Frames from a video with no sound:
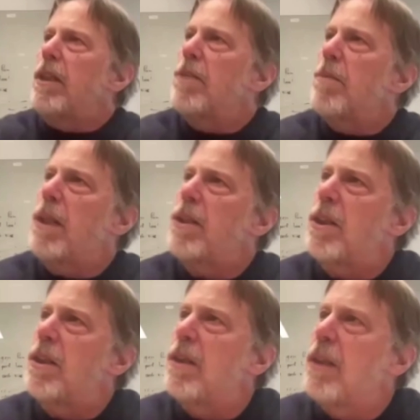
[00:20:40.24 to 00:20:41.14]

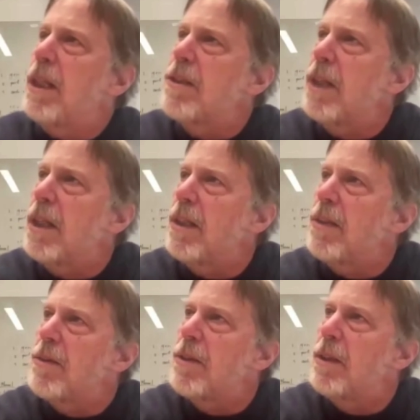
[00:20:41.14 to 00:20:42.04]
expression that
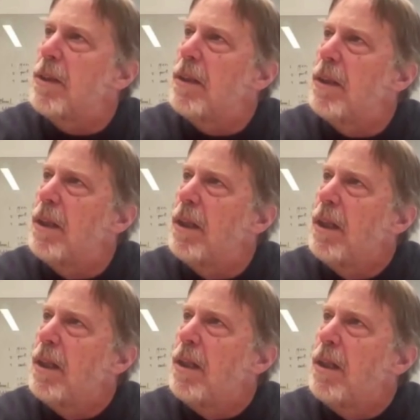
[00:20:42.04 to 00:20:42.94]
says
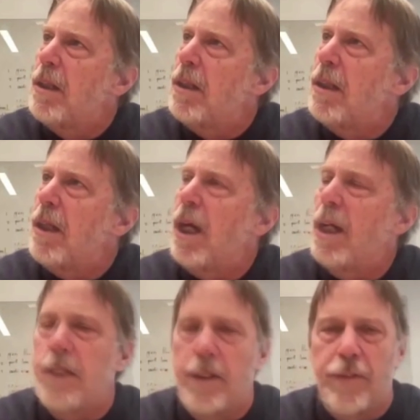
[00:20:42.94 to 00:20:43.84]
a
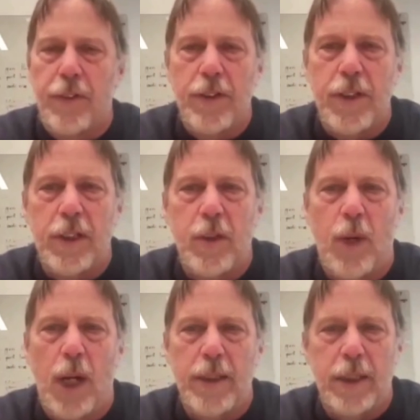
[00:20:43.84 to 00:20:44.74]
difference in
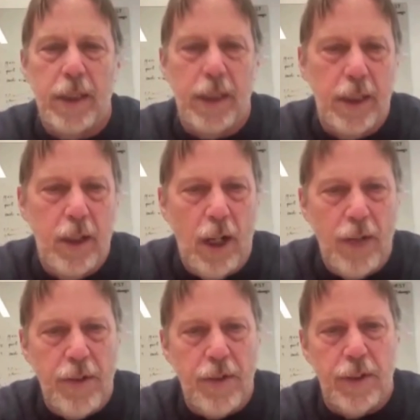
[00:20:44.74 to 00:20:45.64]
quantity
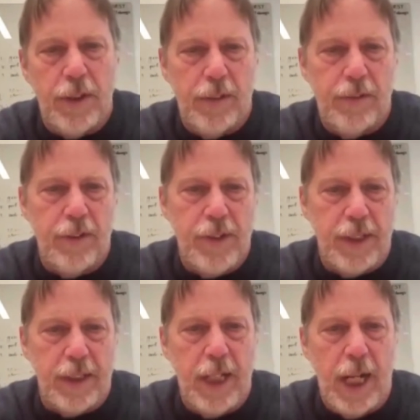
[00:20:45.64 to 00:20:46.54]
causes a difference
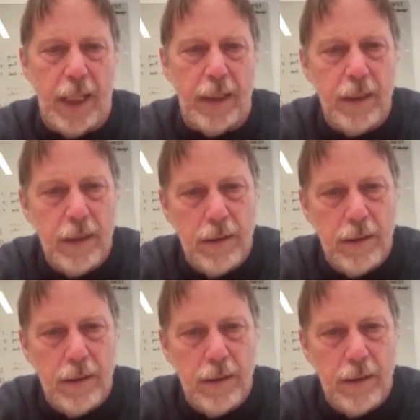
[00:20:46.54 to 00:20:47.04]
in kind.